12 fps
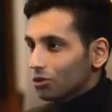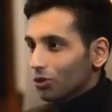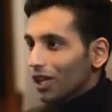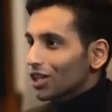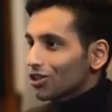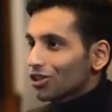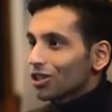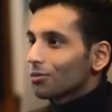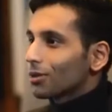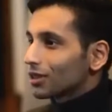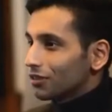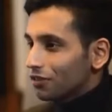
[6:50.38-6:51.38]

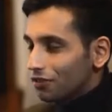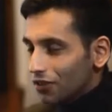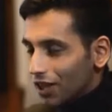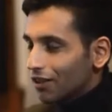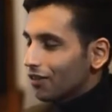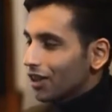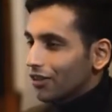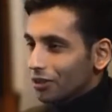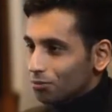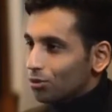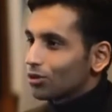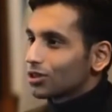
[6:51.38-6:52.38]
relationship is very, very
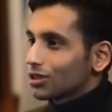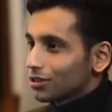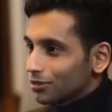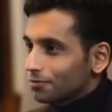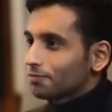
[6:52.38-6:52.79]
important.